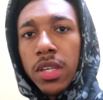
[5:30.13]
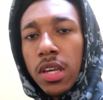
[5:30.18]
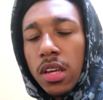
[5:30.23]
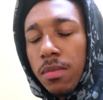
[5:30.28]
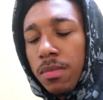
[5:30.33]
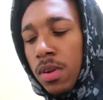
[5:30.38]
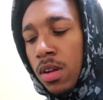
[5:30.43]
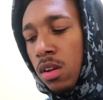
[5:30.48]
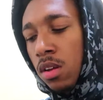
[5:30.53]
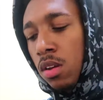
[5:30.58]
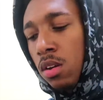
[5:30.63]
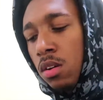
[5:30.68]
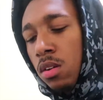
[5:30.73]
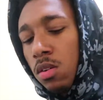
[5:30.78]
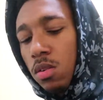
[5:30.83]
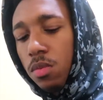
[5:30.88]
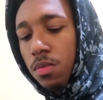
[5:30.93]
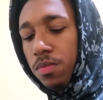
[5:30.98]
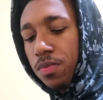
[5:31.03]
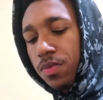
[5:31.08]
yeah, man,
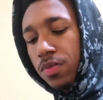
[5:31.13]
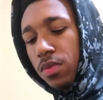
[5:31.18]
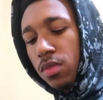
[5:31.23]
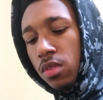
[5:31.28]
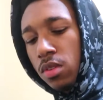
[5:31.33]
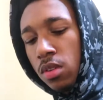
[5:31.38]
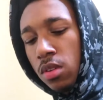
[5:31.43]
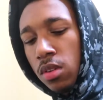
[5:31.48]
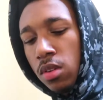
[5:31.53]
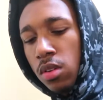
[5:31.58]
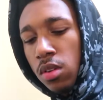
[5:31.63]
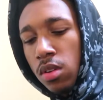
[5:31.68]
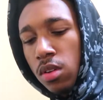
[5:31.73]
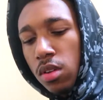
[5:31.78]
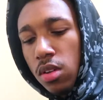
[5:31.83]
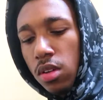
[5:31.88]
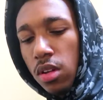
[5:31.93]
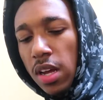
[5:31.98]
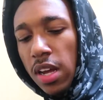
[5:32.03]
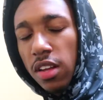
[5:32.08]
um,
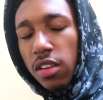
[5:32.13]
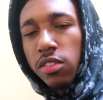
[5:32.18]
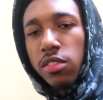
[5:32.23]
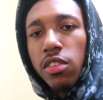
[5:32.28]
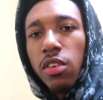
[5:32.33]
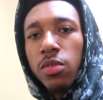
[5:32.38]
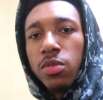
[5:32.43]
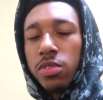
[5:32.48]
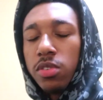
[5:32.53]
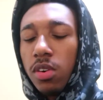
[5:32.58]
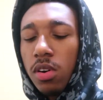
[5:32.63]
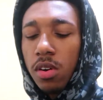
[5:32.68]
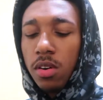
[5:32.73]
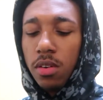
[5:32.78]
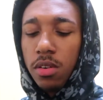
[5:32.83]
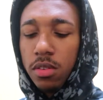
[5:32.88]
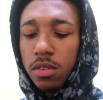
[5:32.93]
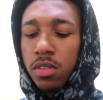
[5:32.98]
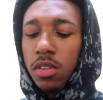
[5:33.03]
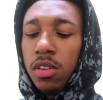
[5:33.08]
had a slow
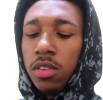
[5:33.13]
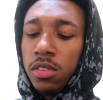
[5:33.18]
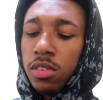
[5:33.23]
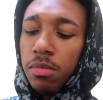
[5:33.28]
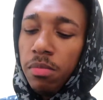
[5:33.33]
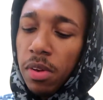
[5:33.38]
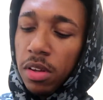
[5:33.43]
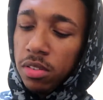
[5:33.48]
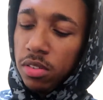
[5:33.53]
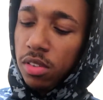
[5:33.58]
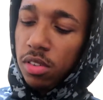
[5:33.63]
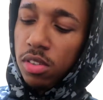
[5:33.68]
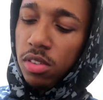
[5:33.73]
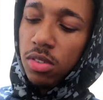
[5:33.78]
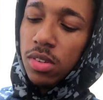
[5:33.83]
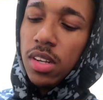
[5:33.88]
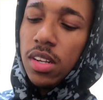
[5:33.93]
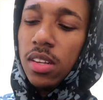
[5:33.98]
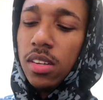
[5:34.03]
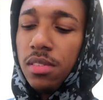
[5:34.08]
start to the semester,
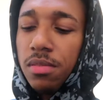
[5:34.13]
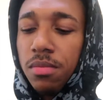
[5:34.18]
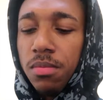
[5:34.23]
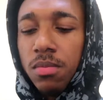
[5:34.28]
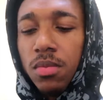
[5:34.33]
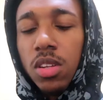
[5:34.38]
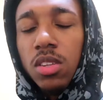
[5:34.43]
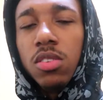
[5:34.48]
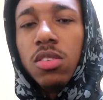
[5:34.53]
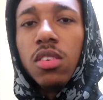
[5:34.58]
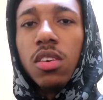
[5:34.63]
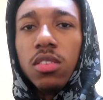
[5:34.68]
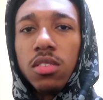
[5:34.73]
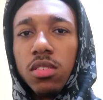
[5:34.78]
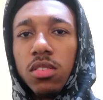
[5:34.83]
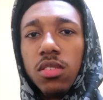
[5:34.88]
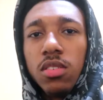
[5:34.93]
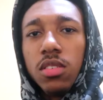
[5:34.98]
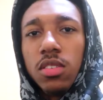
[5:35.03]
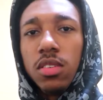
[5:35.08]
trying to
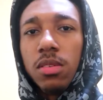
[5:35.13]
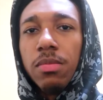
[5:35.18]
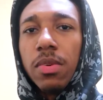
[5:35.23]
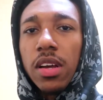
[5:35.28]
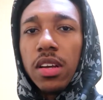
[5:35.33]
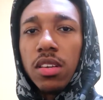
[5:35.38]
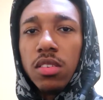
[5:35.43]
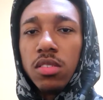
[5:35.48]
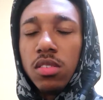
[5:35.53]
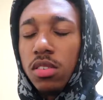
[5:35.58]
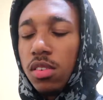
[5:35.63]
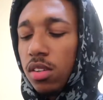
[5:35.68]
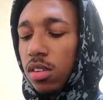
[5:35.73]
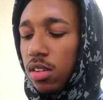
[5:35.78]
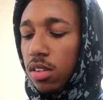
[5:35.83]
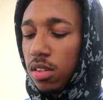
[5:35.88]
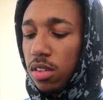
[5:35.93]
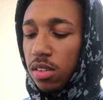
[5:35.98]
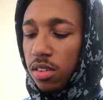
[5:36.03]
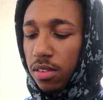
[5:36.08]
adjust, get back into
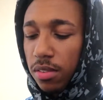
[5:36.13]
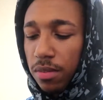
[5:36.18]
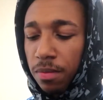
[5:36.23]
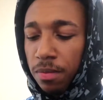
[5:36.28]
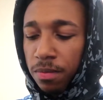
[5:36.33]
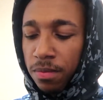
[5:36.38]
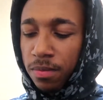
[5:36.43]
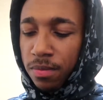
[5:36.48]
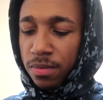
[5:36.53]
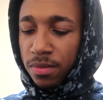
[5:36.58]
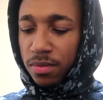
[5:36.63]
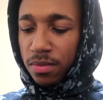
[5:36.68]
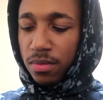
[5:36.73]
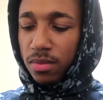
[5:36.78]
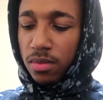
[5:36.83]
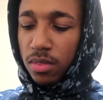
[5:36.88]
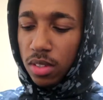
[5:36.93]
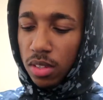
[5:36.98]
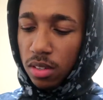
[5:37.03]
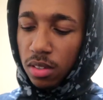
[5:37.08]
the,
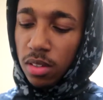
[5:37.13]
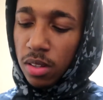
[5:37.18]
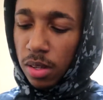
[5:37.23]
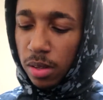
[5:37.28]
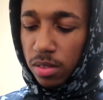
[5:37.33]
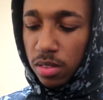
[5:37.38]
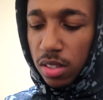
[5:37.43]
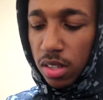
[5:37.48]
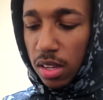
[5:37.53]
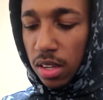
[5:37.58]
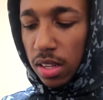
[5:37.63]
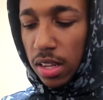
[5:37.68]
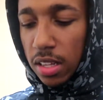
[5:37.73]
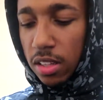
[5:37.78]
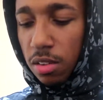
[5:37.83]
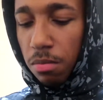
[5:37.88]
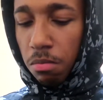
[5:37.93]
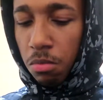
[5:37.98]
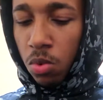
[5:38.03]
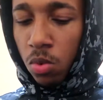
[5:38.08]
you know what I'm saying,
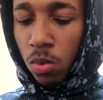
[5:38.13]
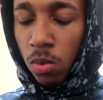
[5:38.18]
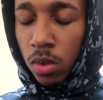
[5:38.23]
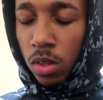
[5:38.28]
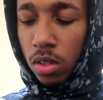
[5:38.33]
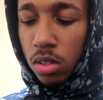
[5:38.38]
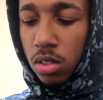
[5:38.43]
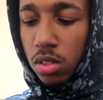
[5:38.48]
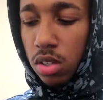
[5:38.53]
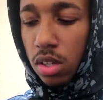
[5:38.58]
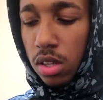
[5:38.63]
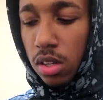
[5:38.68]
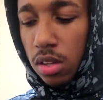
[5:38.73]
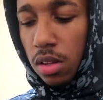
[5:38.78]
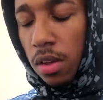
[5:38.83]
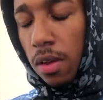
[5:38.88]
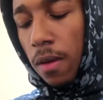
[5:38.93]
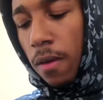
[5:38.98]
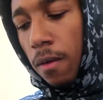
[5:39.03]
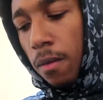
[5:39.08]
like the mood and shit.
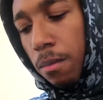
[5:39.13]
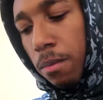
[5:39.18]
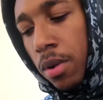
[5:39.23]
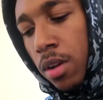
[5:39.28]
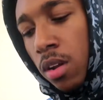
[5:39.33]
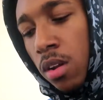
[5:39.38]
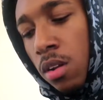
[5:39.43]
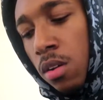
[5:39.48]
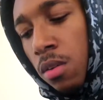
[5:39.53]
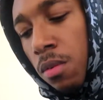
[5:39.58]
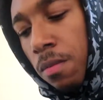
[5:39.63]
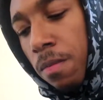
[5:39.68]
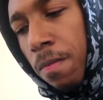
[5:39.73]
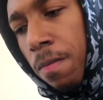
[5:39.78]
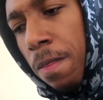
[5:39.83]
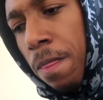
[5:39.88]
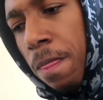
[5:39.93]
But um,